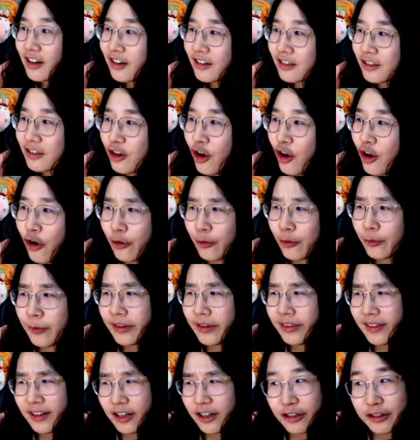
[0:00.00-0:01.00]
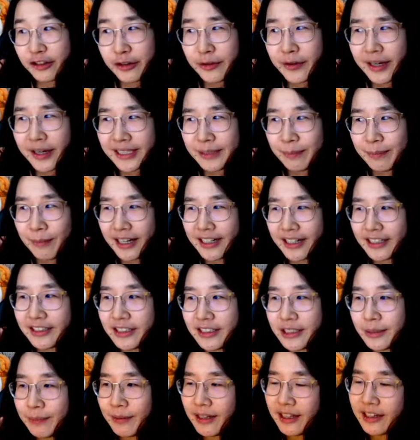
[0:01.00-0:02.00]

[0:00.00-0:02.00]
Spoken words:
No, with the continuous marker display.